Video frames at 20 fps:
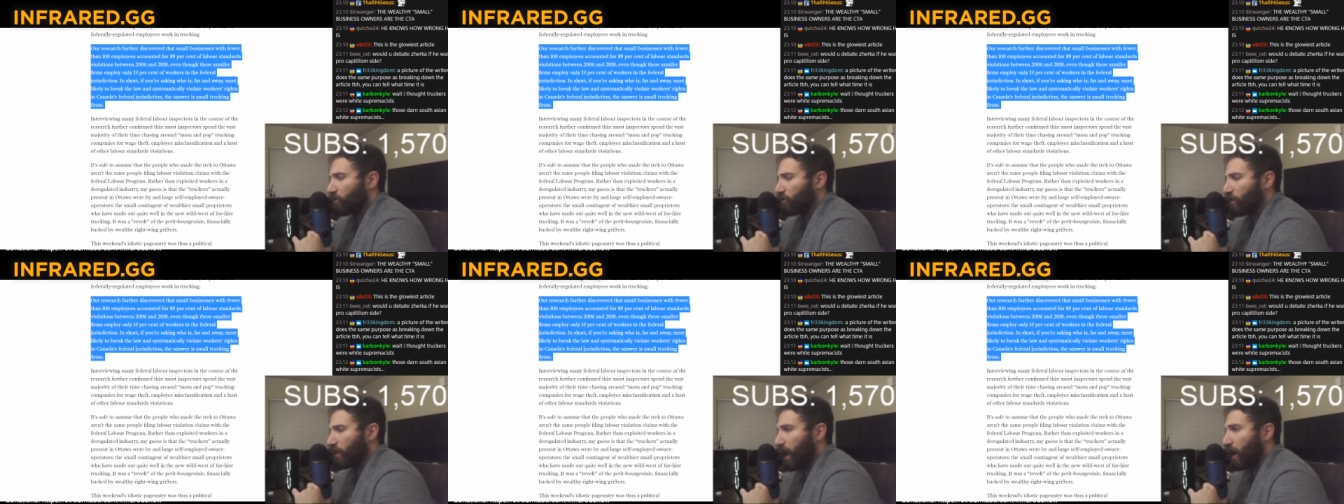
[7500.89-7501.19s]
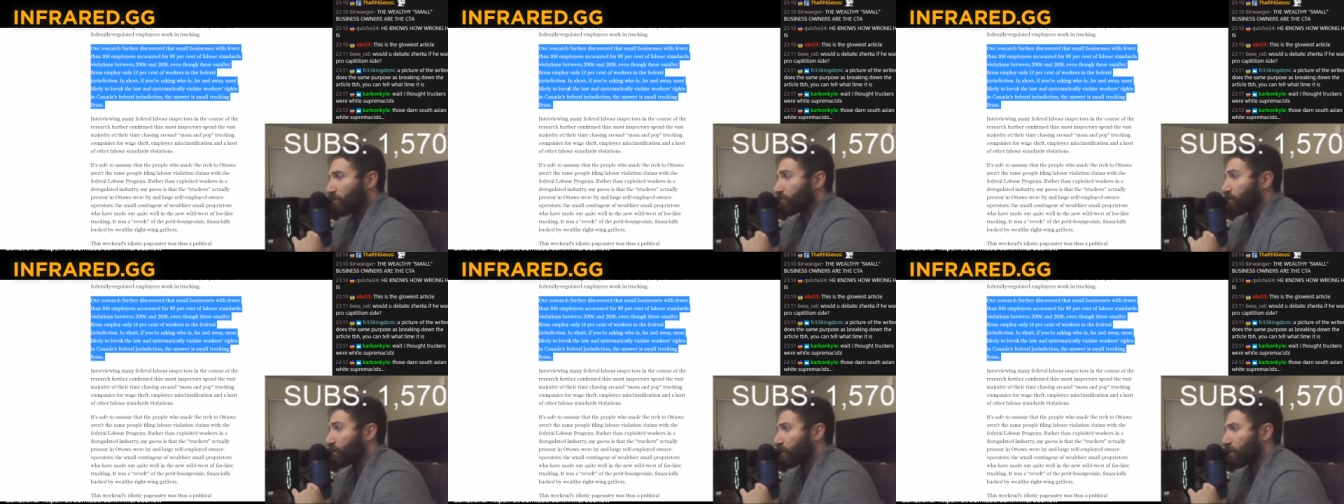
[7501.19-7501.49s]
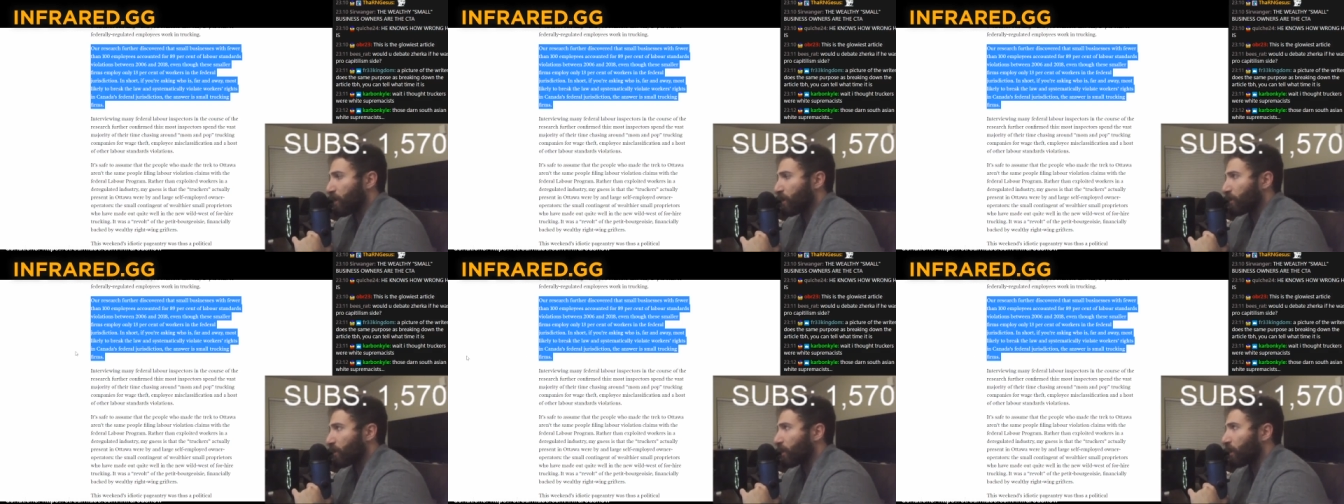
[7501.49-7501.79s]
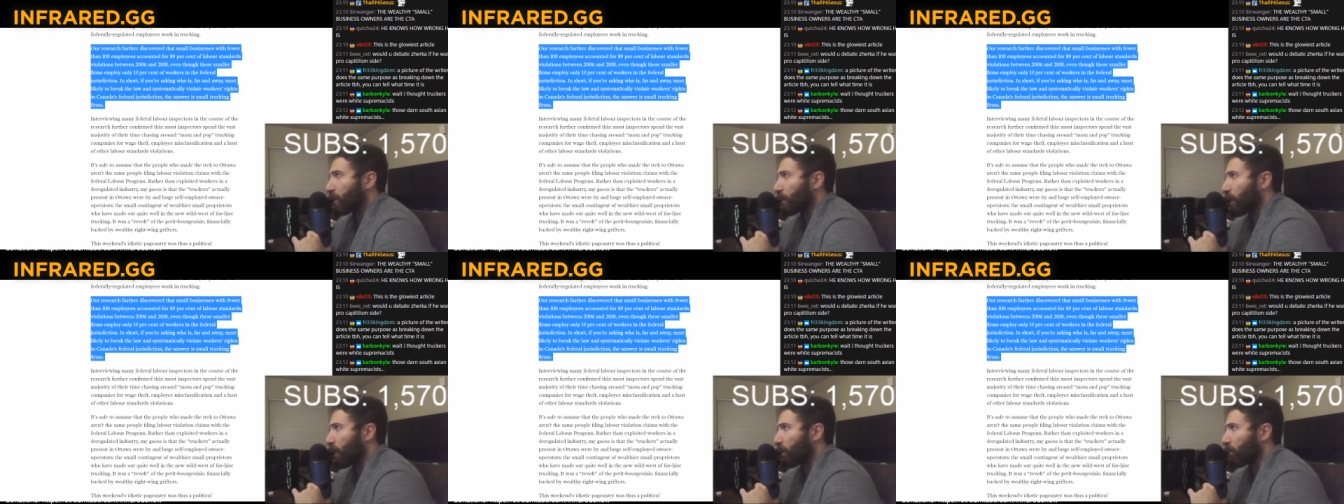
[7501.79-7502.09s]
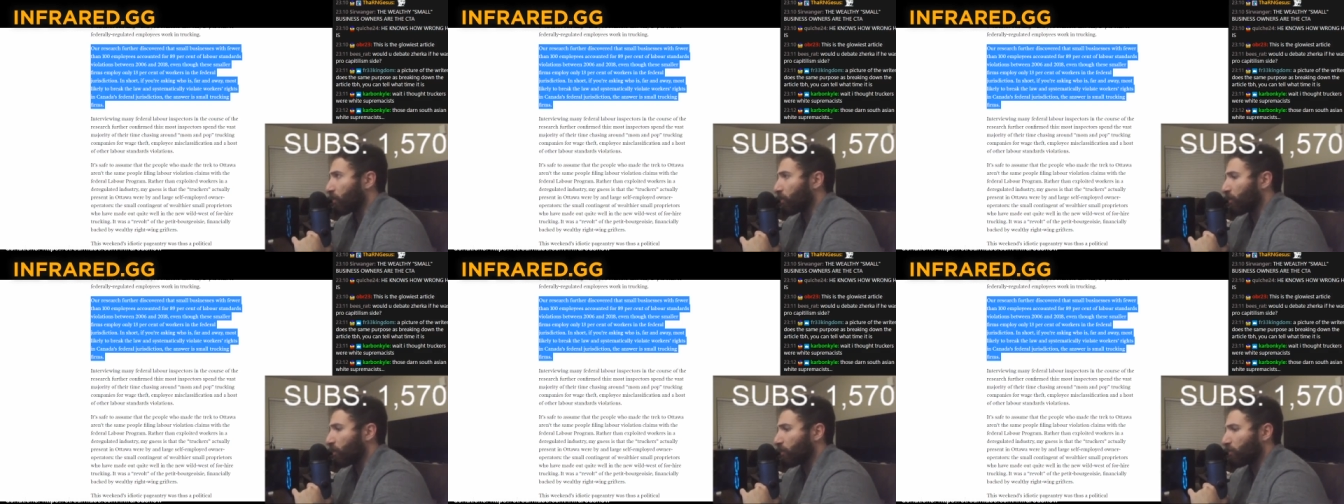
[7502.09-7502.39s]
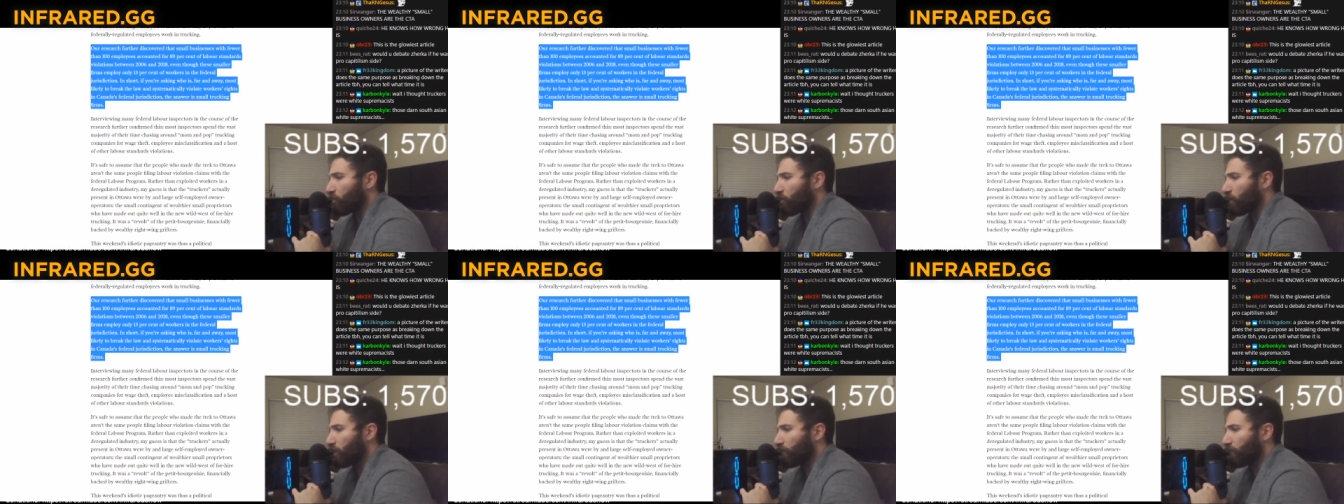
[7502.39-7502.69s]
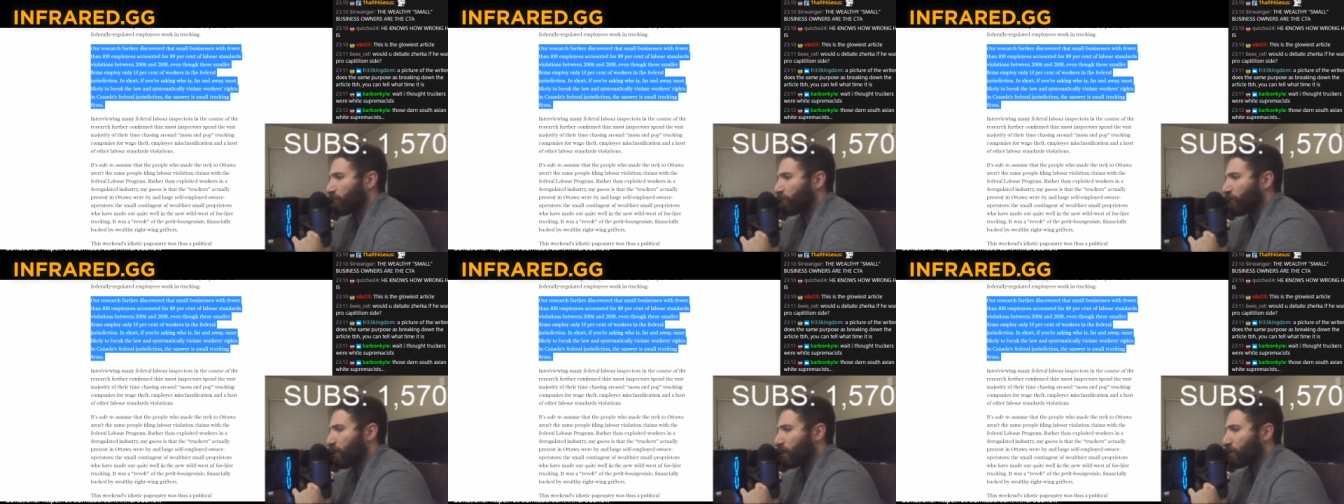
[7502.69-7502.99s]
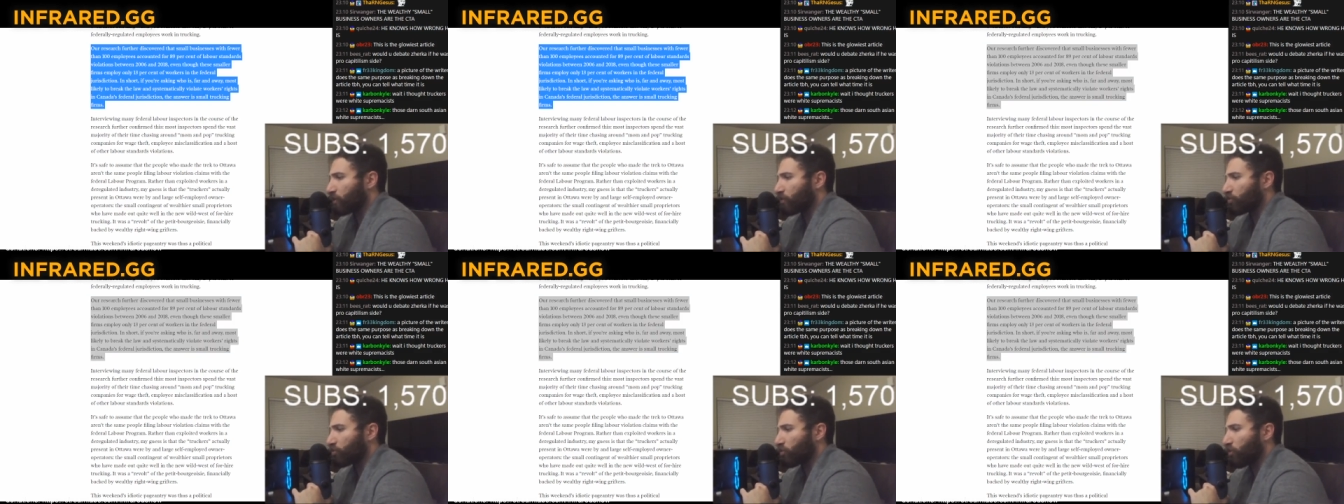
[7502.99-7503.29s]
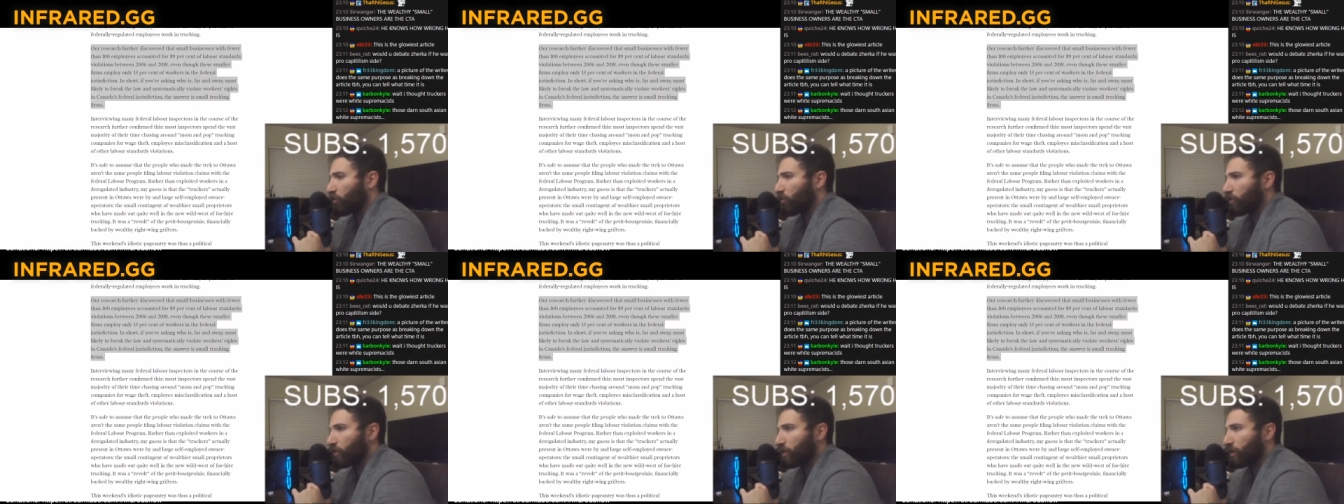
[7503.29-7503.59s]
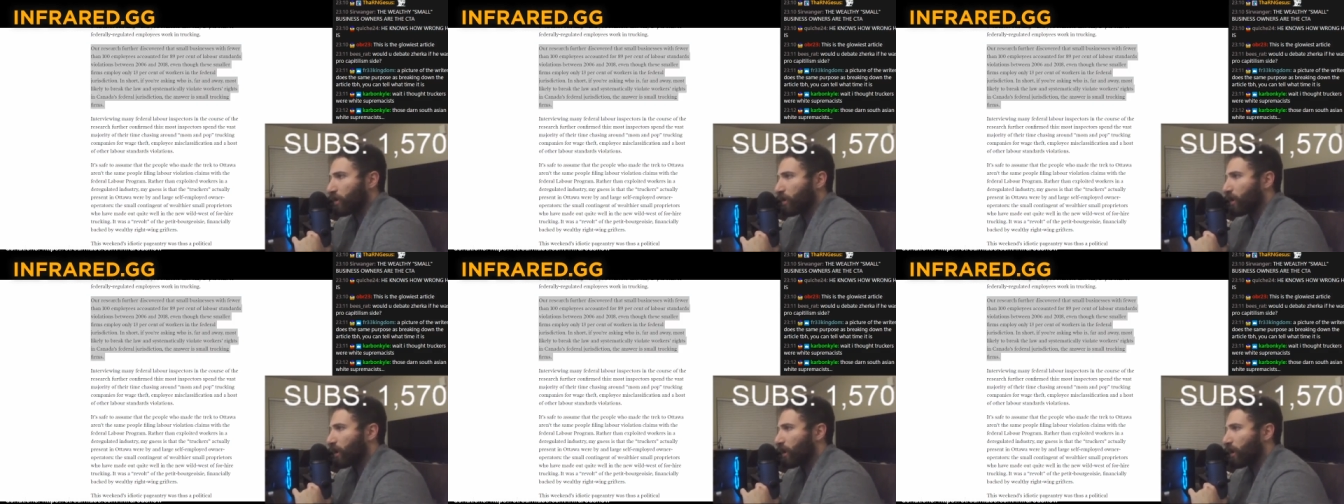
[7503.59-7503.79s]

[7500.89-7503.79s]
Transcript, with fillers: not be that guy at all. What a fucking joke.